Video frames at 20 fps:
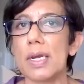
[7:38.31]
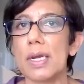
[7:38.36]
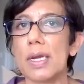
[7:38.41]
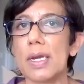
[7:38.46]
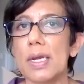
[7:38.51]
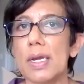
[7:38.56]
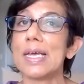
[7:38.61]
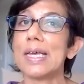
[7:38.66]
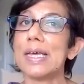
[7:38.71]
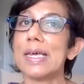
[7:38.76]

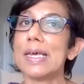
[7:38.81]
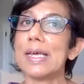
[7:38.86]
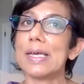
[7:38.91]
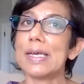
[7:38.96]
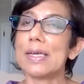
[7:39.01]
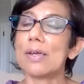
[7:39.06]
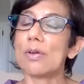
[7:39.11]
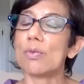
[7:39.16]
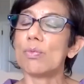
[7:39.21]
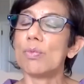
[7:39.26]
It's
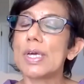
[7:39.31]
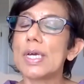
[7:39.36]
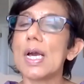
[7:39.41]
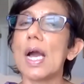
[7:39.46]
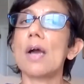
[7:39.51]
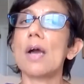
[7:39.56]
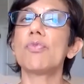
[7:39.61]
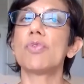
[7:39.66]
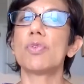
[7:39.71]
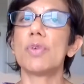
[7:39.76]

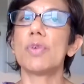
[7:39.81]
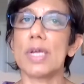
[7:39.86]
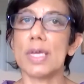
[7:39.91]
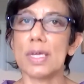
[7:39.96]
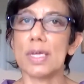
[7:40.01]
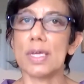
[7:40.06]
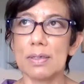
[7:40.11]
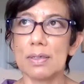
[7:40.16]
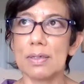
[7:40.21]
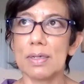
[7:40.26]

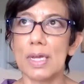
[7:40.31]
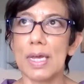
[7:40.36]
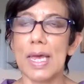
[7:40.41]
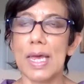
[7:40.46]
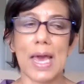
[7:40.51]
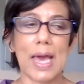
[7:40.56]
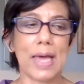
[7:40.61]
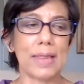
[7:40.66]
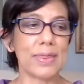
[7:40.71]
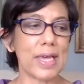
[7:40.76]
recovering
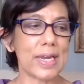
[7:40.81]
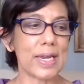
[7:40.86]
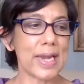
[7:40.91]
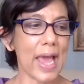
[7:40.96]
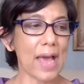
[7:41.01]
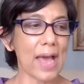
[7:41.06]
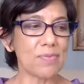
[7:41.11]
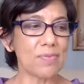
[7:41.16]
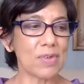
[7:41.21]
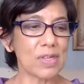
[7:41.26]
and
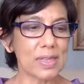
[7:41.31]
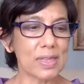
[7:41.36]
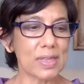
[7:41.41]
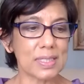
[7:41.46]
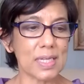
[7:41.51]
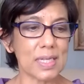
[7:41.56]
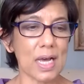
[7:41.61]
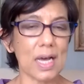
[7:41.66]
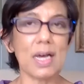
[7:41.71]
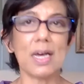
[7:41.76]
then having
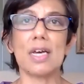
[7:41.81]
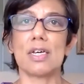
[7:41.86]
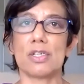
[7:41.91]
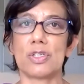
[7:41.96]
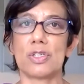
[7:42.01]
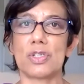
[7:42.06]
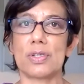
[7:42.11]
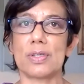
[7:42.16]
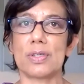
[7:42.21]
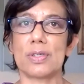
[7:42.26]
this
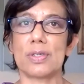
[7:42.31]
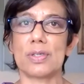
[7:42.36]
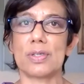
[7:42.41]
urge.